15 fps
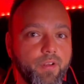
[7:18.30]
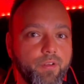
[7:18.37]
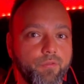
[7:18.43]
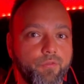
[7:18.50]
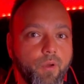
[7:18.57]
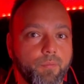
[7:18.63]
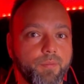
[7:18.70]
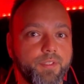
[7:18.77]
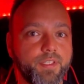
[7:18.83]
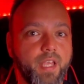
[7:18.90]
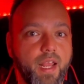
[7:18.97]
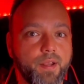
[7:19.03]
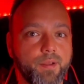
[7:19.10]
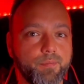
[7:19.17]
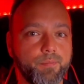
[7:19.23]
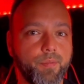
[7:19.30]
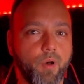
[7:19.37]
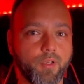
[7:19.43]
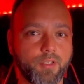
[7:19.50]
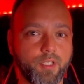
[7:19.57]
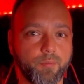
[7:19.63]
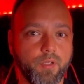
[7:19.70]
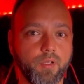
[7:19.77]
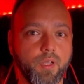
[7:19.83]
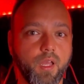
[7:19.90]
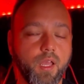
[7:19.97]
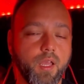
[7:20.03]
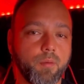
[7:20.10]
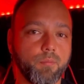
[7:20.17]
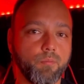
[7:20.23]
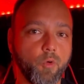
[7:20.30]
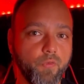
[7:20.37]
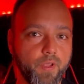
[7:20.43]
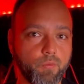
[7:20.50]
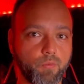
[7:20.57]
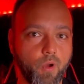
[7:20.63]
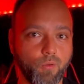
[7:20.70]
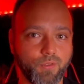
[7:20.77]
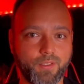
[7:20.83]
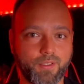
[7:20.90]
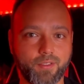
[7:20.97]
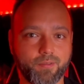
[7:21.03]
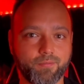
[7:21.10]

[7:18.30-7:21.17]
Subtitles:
from 10 possible movie rolls.